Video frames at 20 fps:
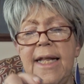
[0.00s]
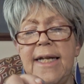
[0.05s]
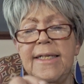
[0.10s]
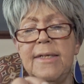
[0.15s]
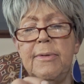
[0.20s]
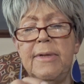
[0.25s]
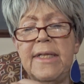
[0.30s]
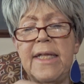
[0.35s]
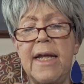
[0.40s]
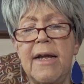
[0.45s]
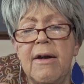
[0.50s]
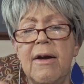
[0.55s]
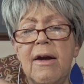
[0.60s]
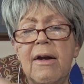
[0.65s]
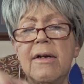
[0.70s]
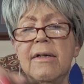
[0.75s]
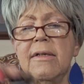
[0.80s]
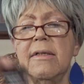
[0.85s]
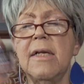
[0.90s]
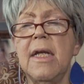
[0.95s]
That's what they
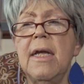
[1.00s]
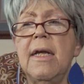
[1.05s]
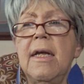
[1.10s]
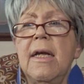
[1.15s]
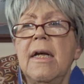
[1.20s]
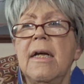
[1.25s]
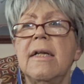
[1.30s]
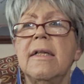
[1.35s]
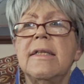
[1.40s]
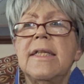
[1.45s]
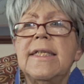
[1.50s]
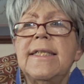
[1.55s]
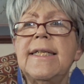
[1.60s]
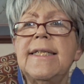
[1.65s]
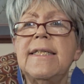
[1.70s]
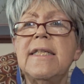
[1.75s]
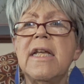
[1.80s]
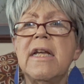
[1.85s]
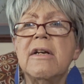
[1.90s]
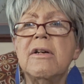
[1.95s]
are. This
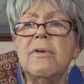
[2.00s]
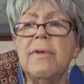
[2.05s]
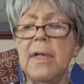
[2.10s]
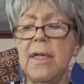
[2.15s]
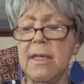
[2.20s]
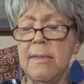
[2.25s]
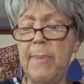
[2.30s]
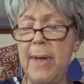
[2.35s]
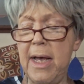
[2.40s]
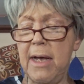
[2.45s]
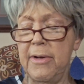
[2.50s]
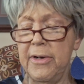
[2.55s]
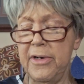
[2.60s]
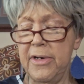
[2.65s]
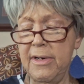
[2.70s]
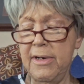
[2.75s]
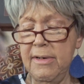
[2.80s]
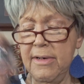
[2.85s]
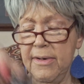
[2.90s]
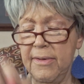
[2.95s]
is the acrylic
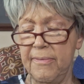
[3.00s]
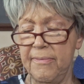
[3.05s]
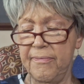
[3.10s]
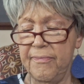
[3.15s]
powder.